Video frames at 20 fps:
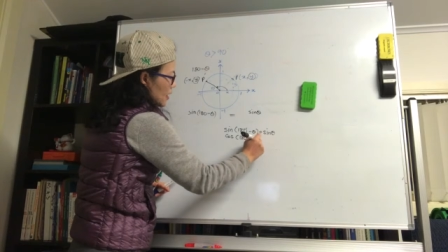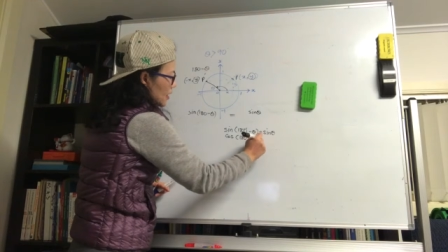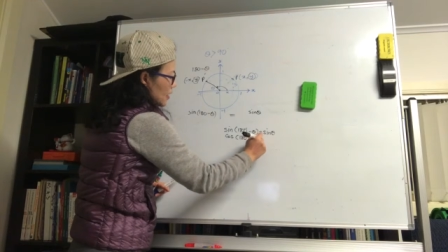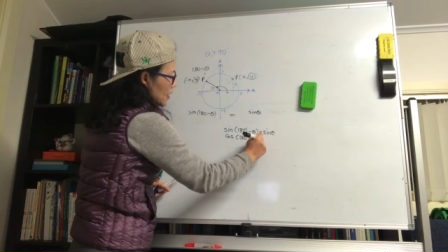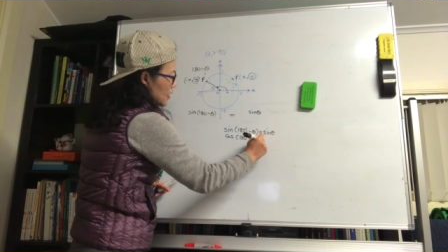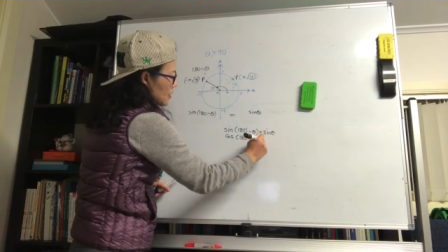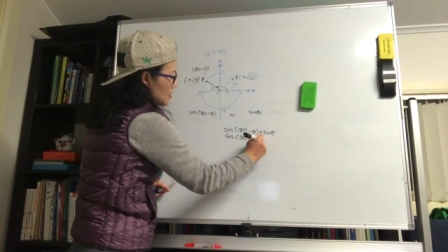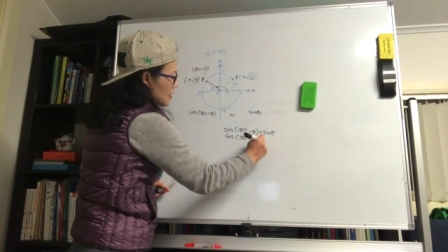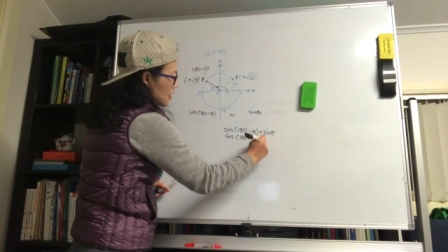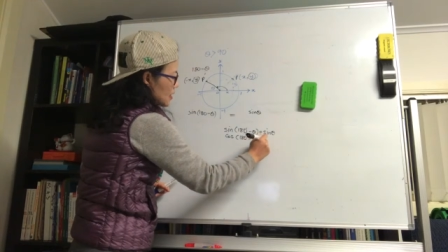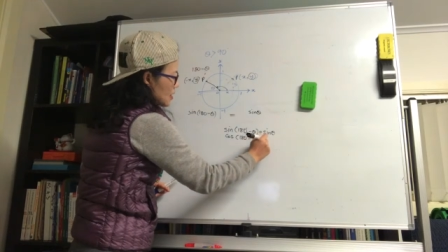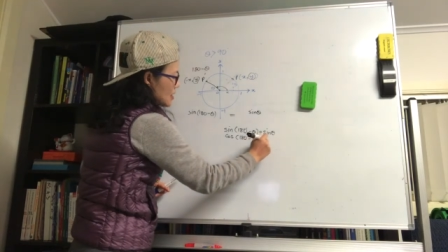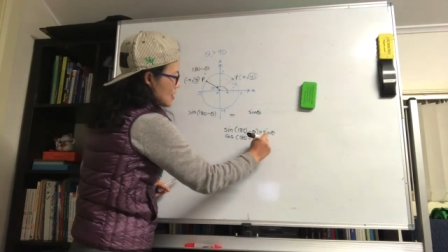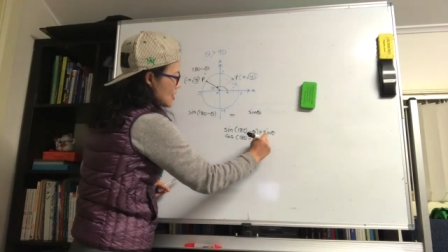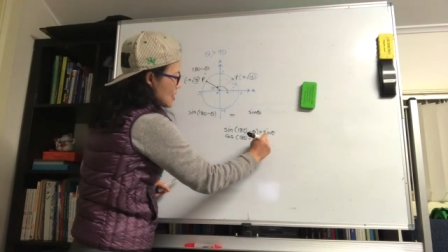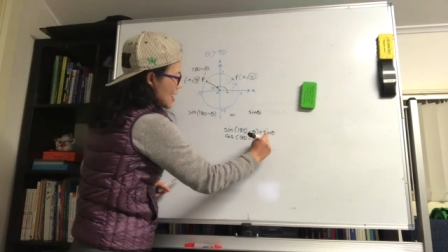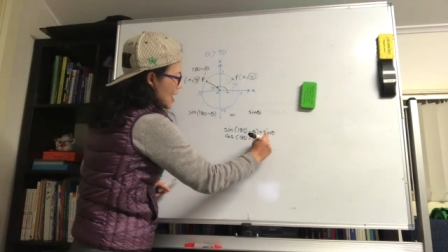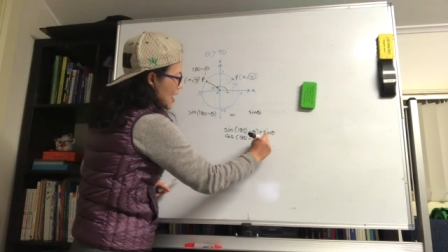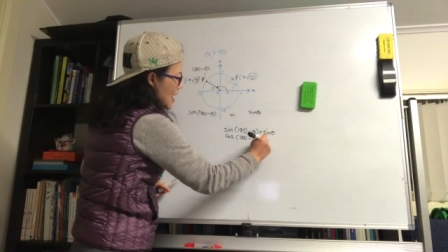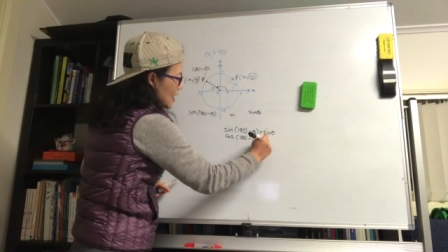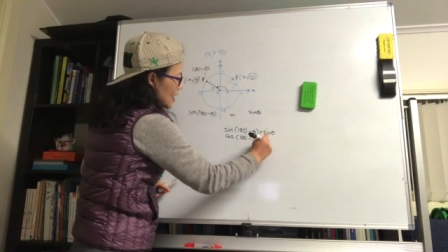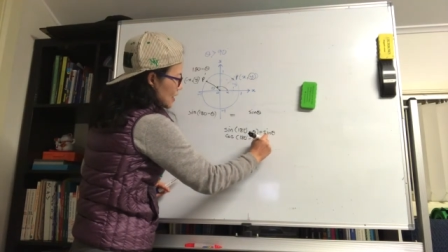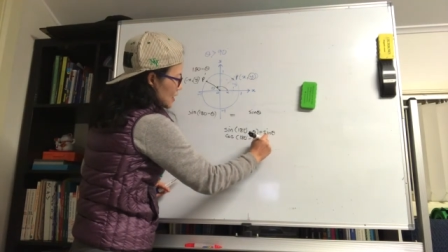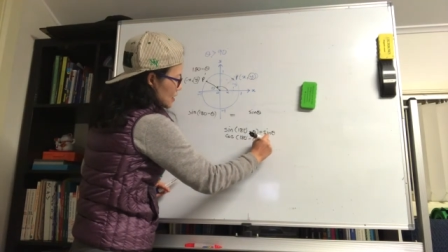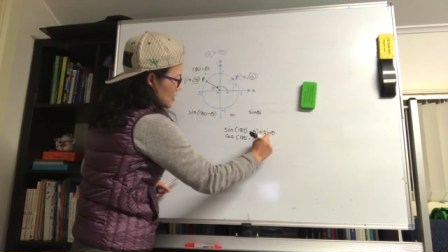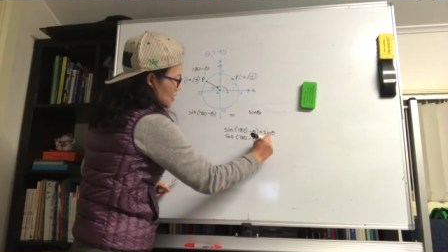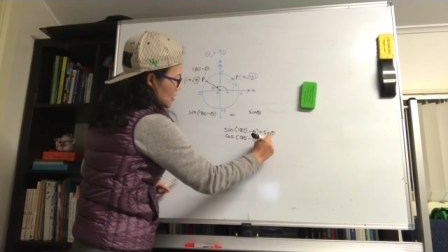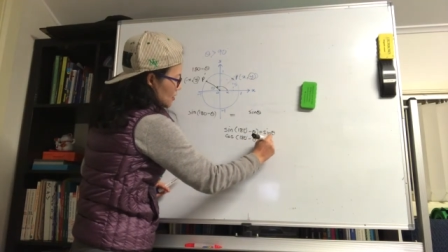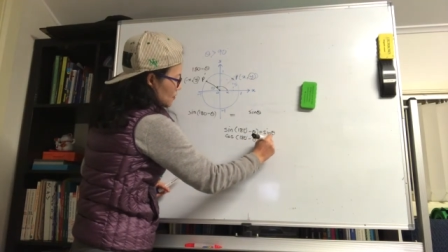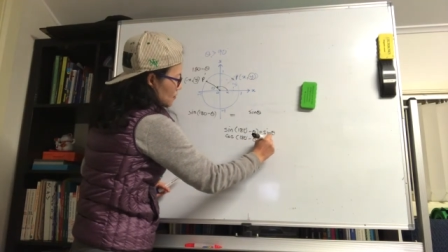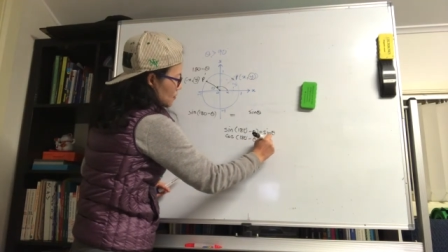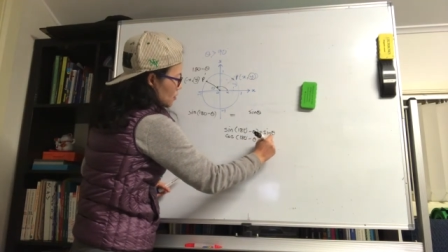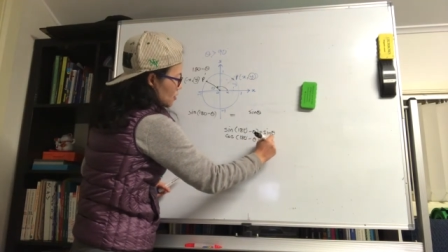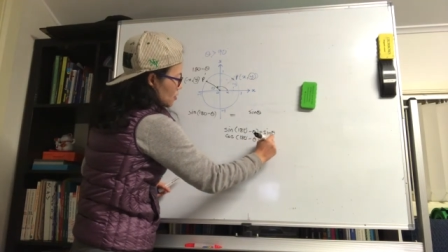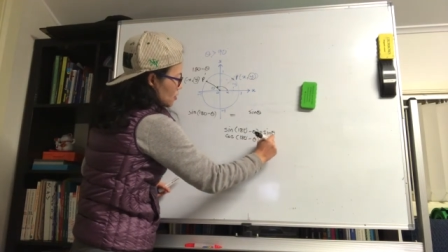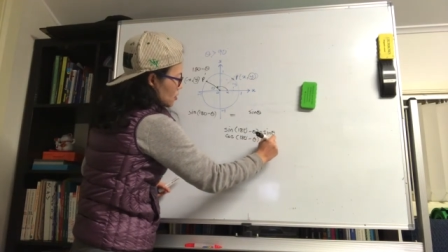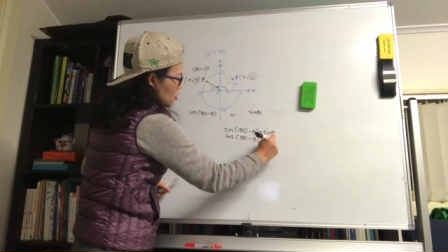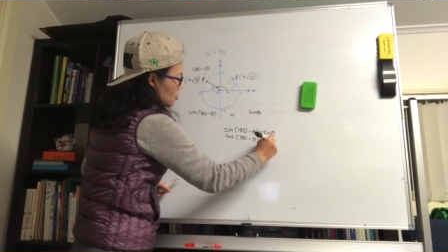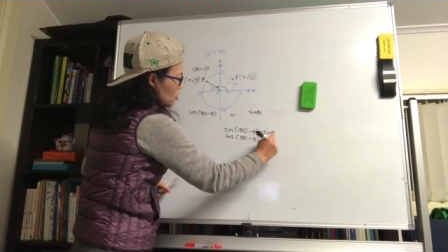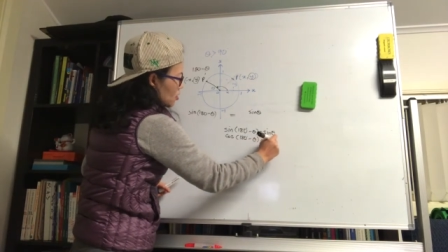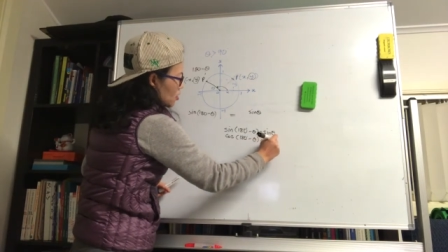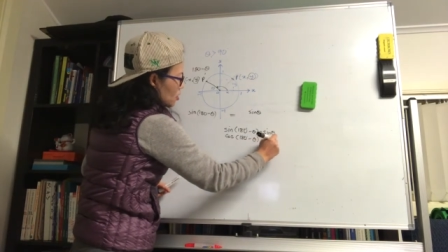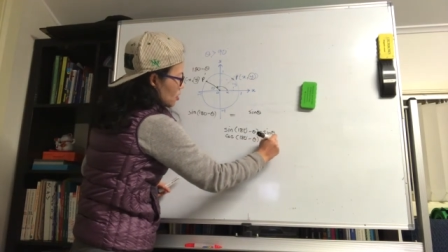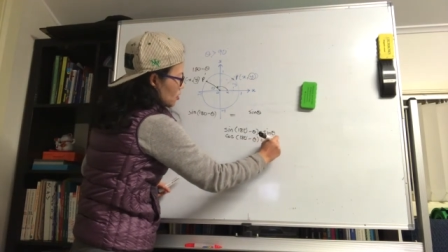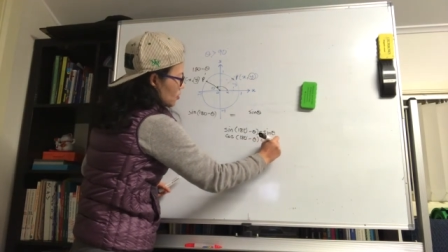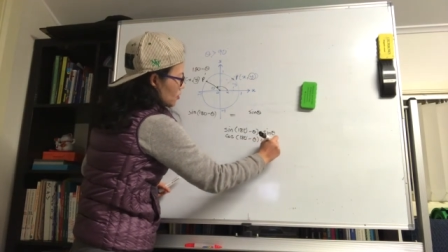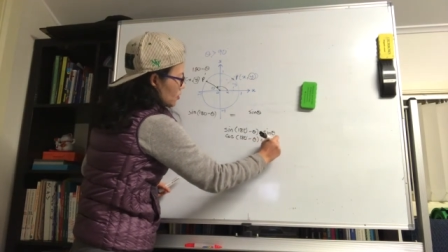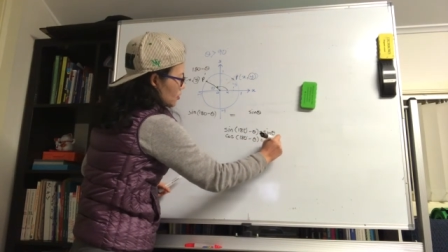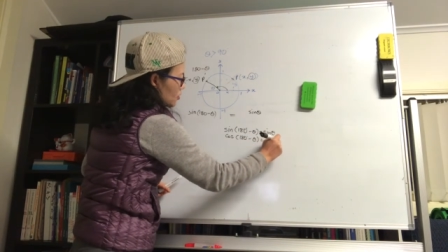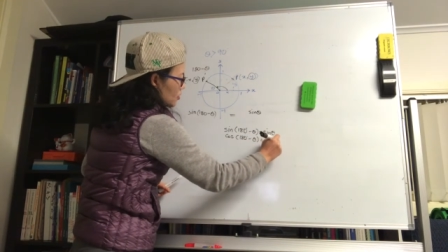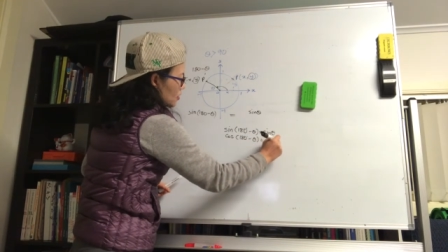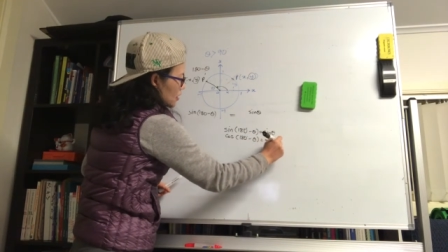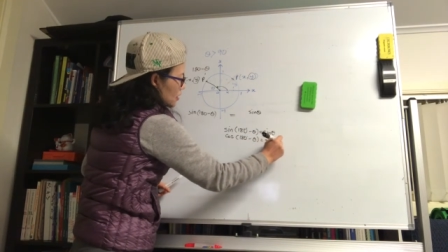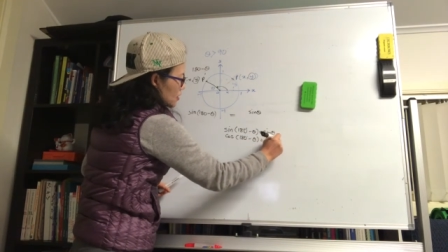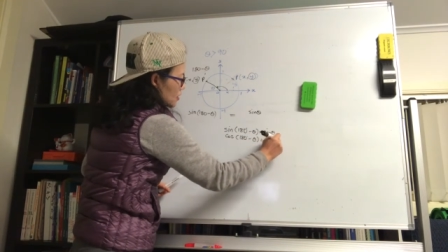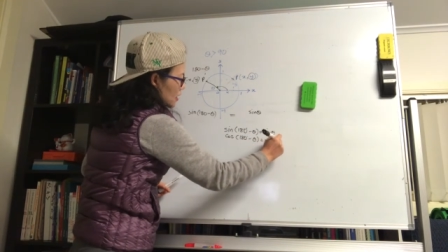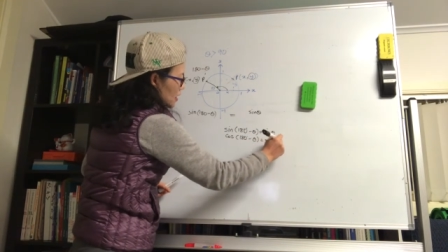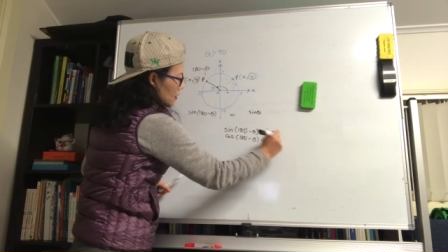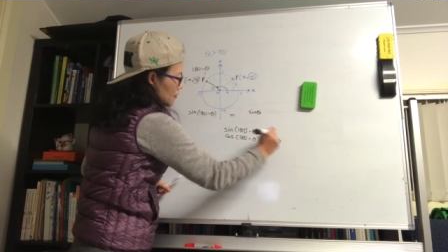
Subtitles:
is negative cos theta.